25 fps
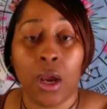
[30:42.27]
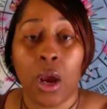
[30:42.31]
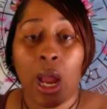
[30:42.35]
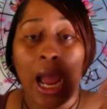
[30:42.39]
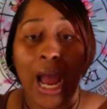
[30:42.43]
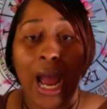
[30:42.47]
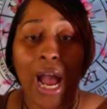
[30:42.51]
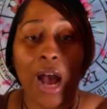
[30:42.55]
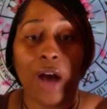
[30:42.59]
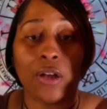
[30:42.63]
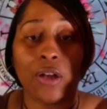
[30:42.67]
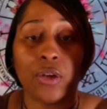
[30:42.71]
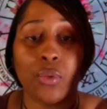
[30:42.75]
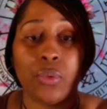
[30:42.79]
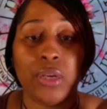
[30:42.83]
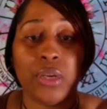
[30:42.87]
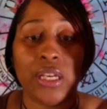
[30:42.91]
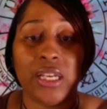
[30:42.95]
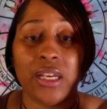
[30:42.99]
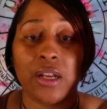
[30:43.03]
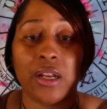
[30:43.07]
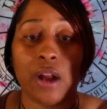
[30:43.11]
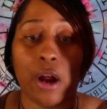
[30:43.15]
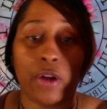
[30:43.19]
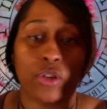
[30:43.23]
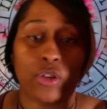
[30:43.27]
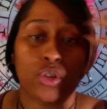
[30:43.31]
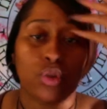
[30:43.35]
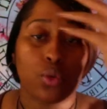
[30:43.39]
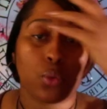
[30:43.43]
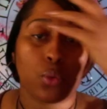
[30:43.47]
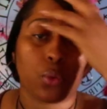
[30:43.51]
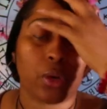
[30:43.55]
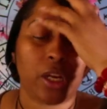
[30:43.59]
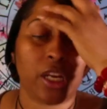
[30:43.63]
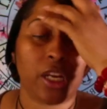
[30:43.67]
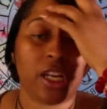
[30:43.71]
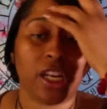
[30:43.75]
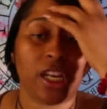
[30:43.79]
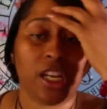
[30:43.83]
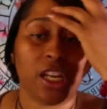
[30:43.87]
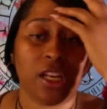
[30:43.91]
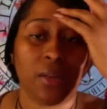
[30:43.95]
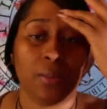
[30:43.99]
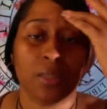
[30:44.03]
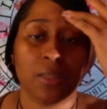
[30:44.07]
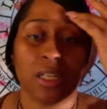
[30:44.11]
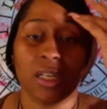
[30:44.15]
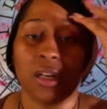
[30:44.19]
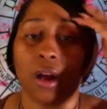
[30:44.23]
How do we get our
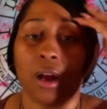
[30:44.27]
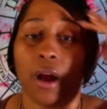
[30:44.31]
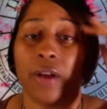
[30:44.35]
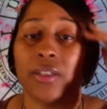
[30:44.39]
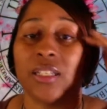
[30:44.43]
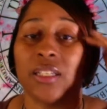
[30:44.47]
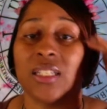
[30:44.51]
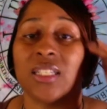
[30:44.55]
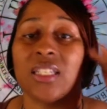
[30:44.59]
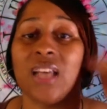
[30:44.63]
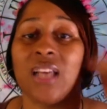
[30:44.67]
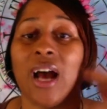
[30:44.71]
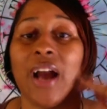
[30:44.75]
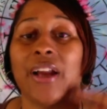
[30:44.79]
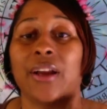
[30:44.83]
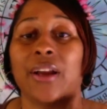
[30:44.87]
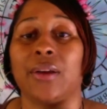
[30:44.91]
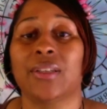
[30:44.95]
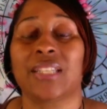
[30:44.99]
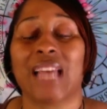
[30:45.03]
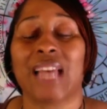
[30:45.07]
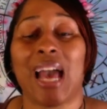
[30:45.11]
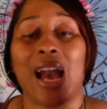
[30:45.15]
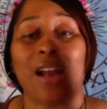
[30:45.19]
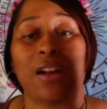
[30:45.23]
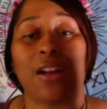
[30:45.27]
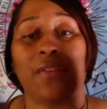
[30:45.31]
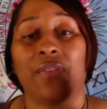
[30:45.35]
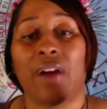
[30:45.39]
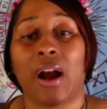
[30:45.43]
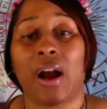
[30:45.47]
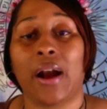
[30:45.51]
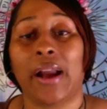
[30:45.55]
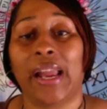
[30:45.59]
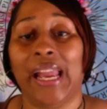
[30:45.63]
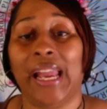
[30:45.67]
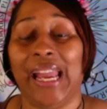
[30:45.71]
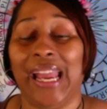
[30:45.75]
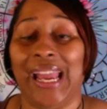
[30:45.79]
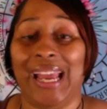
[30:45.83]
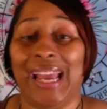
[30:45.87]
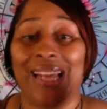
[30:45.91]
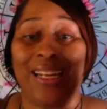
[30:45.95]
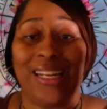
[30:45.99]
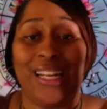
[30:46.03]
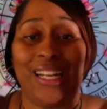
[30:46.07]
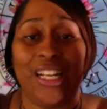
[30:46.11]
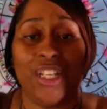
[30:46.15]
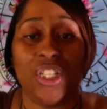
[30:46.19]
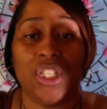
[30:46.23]
dreams and our desires out of our head
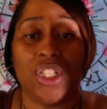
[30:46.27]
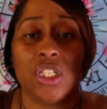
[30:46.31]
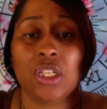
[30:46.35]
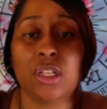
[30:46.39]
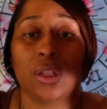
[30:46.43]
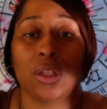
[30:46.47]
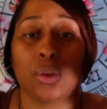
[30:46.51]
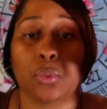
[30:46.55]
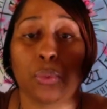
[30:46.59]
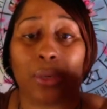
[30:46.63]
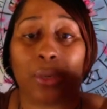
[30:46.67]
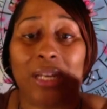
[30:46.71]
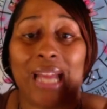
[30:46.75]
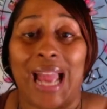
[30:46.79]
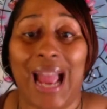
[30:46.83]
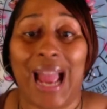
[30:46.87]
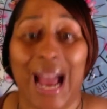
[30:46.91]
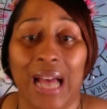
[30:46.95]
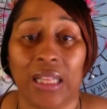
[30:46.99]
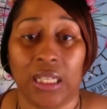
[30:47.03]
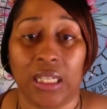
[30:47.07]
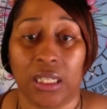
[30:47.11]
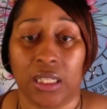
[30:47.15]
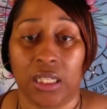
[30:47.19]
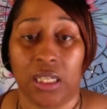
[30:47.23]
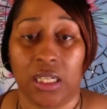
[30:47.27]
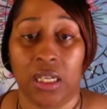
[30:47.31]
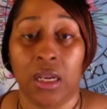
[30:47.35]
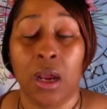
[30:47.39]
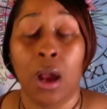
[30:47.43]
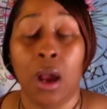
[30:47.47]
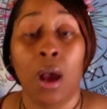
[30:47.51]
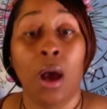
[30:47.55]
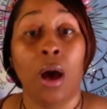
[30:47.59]
into the reality